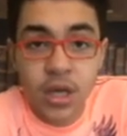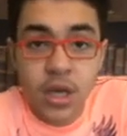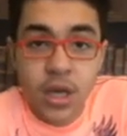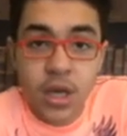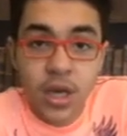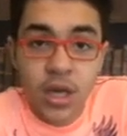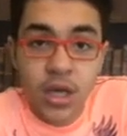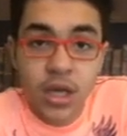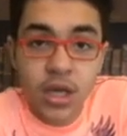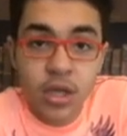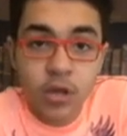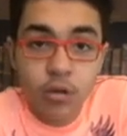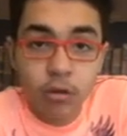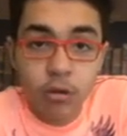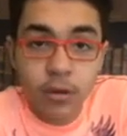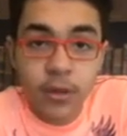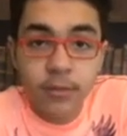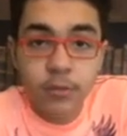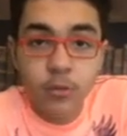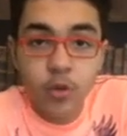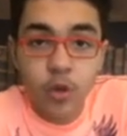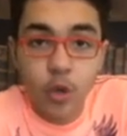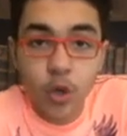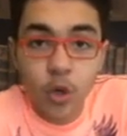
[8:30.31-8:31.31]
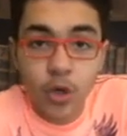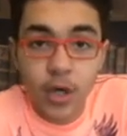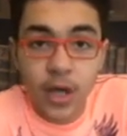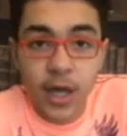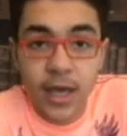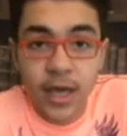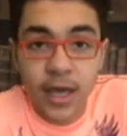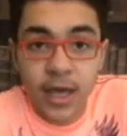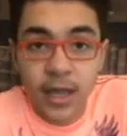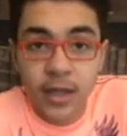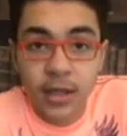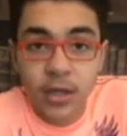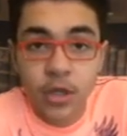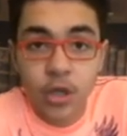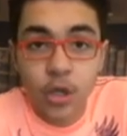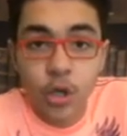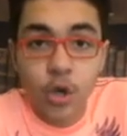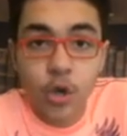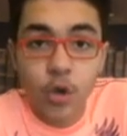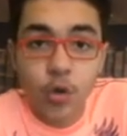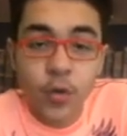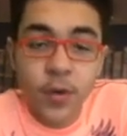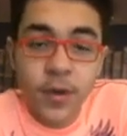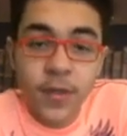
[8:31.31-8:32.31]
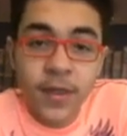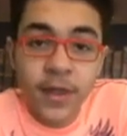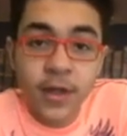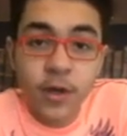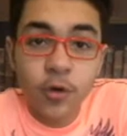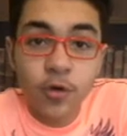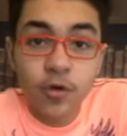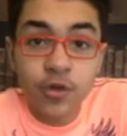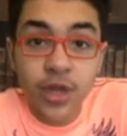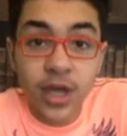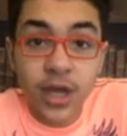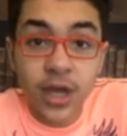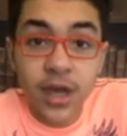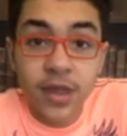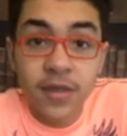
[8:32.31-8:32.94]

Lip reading: He told them to look again. When they looked again,